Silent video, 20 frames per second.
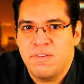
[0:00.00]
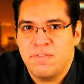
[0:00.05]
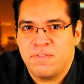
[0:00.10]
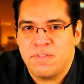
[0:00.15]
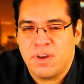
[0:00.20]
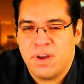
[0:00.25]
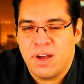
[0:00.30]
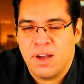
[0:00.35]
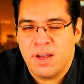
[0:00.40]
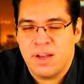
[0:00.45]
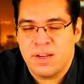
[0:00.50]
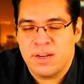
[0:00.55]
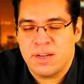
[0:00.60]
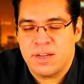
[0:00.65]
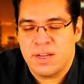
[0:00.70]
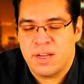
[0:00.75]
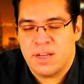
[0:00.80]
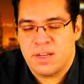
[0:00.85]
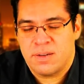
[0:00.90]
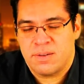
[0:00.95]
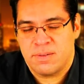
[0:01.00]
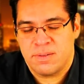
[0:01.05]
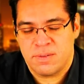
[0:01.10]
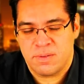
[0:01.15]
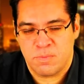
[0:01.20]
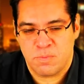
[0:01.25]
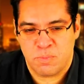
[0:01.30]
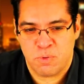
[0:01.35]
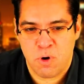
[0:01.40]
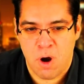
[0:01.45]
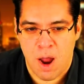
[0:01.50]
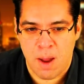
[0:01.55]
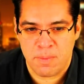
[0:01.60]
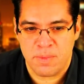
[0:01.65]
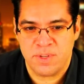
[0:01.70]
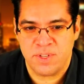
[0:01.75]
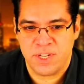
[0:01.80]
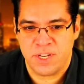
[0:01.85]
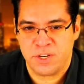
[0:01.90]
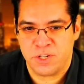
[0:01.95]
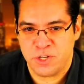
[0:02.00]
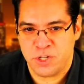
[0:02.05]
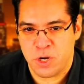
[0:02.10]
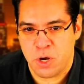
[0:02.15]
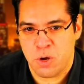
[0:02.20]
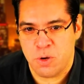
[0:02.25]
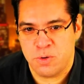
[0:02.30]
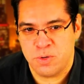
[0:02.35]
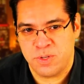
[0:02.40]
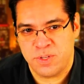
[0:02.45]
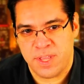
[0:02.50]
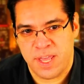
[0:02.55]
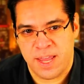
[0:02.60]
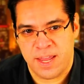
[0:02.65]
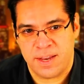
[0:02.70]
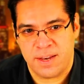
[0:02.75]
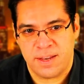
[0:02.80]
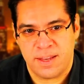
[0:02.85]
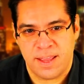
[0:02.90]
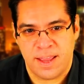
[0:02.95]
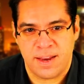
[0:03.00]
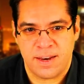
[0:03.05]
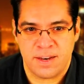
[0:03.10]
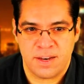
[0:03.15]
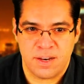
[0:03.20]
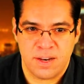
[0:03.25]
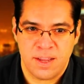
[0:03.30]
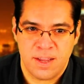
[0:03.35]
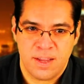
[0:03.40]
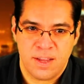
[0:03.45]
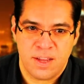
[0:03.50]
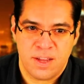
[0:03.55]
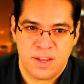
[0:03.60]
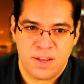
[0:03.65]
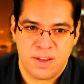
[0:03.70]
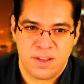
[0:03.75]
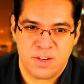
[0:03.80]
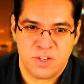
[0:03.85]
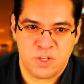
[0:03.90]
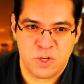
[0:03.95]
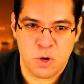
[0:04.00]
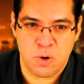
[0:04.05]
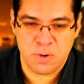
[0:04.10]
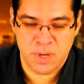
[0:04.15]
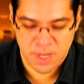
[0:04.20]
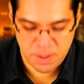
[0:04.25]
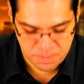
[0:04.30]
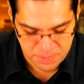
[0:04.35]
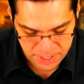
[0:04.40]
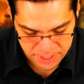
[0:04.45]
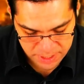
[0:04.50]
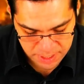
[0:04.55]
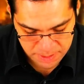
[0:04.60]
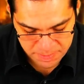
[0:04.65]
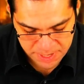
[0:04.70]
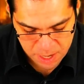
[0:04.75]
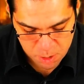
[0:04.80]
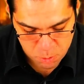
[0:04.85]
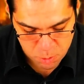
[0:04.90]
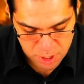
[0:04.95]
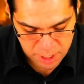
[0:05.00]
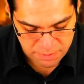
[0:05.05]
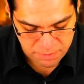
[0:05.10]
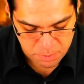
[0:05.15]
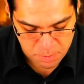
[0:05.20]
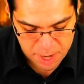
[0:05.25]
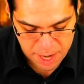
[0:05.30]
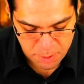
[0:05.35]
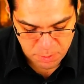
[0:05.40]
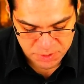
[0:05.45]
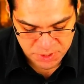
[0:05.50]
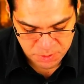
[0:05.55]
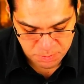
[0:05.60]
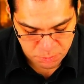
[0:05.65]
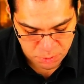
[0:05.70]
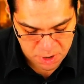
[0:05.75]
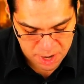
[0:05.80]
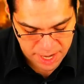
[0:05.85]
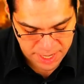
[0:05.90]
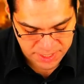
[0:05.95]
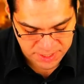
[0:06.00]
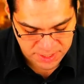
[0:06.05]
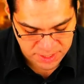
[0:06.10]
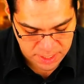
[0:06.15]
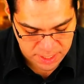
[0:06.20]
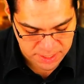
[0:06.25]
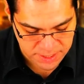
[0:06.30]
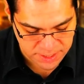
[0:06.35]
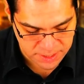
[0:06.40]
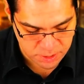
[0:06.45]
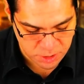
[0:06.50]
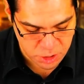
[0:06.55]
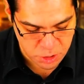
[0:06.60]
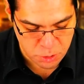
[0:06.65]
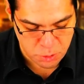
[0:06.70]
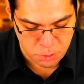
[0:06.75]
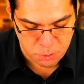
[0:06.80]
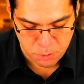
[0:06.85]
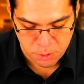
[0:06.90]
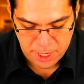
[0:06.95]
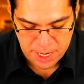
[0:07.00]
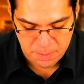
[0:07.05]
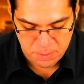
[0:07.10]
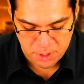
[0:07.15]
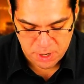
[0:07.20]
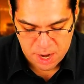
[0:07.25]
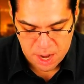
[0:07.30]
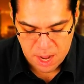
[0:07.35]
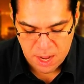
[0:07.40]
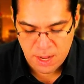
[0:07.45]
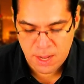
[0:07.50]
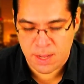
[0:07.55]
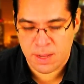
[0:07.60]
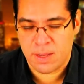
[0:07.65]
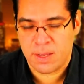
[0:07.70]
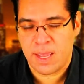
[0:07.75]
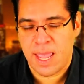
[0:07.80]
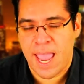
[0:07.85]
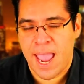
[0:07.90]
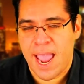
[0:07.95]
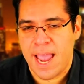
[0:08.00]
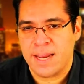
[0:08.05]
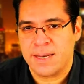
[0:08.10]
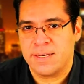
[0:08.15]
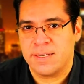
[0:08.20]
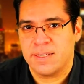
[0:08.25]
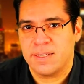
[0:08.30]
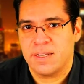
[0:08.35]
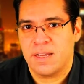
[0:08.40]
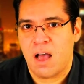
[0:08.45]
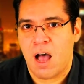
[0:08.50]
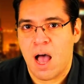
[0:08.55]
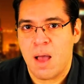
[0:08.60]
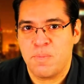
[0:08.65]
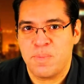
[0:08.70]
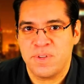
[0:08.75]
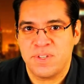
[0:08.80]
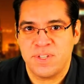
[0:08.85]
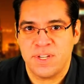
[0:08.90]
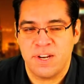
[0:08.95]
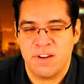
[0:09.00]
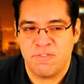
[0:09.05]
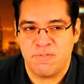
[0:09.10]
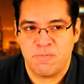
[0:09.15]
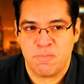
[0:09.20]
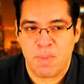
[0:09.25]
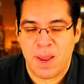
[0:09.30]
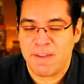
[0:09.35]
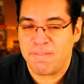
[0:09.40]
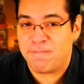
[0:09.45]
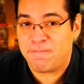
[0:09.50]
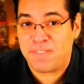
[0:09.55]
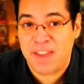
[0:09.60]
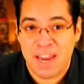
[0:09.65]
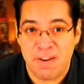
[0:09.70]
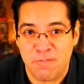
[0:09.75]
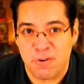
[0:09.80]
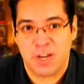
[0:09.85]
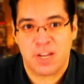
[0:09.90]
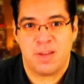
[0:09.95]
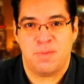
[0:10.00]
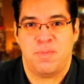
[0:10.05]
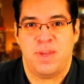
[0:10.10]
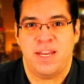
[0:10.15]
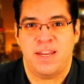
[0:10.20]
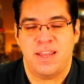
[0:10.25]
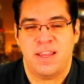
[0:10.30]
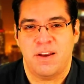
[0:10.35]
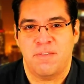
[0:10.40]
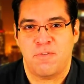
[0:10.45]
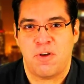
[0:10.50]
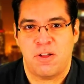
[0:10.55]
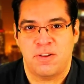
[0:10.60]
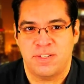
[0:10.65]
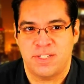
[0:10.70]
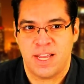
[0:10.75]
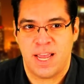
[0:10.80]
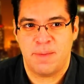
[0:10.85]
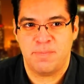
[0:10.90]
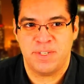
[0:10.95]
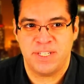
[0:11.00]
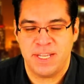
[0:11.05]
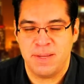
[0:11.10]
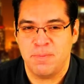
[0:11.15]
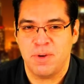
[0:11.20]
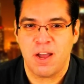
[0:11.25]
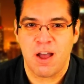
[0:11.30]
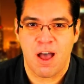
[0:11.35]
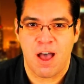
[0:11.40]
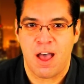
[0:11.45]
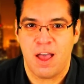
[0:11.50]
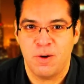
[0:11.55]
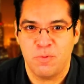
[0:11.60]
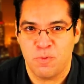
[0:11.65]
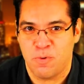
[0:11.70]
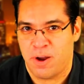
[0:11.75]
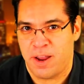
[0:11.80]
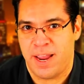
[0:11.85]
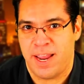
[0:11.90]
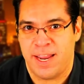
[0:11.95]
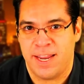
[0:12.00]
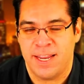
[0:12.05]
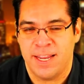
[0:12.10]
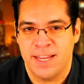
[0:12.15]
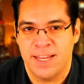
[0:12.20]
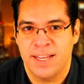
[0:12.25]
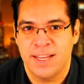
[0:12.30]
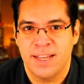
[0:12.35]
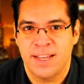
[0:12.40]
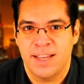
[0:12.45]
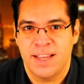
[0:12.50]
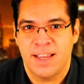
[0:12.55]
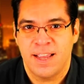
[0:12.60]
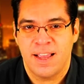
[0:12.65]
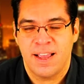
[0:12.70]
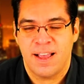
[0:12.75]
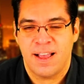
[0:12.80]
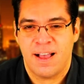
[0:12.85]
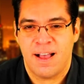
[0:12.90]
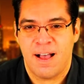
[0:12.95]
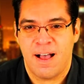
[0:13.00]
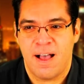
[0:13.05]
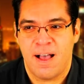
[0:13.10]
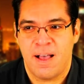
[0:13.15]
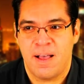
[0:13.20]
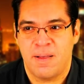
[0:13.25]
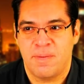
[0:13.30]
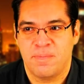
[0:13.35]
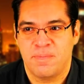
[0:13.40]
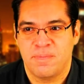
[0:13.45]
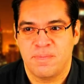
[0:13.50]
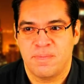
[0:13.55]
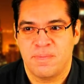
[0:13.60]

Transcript: of promising shows that don't get picked up. Now, one of them I was surprised. You were able to act opposite of my favorite comedian of all time, Tim Conway. Yeah,